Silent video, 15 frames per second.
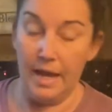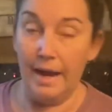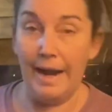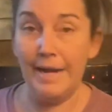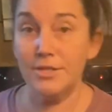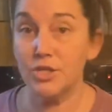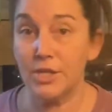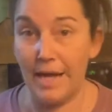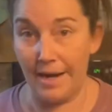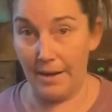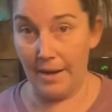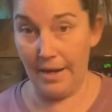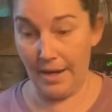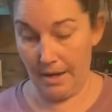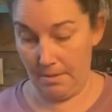I
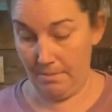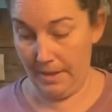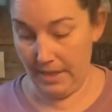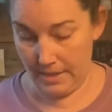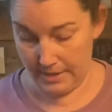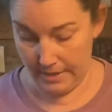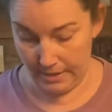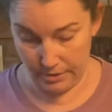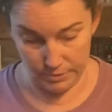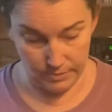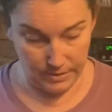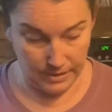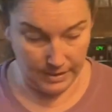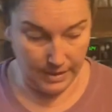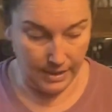got a mess. Here's what
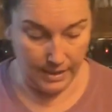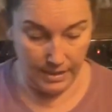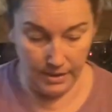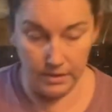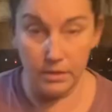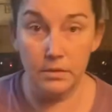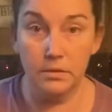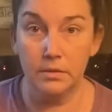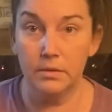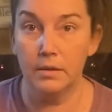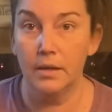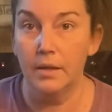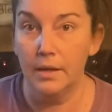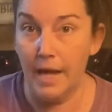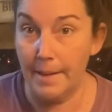I got.
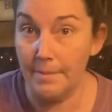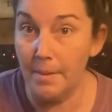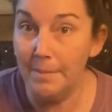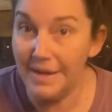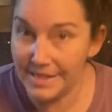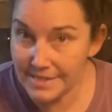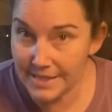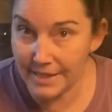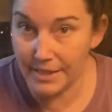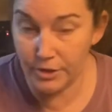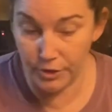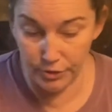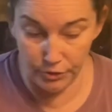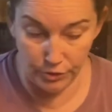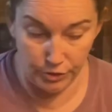I'm a messy
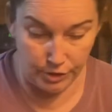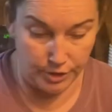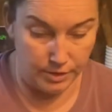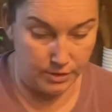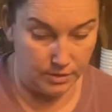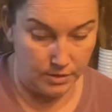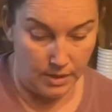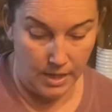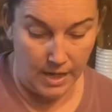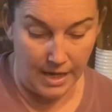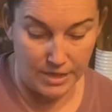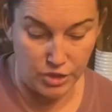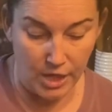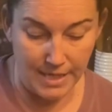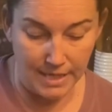cook. I
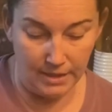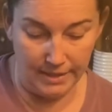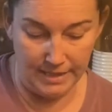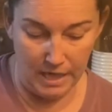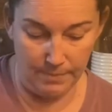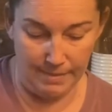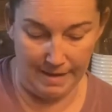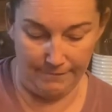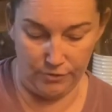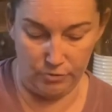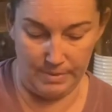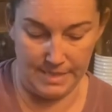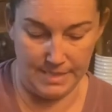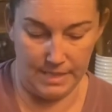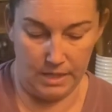try to clean up after
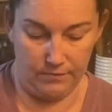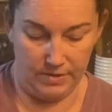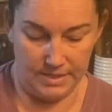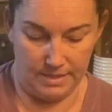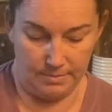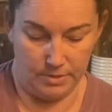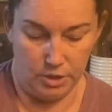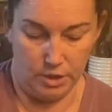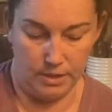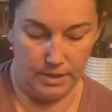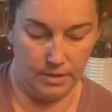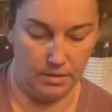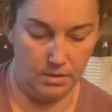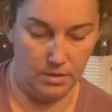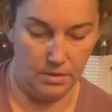myself as I'm cooking,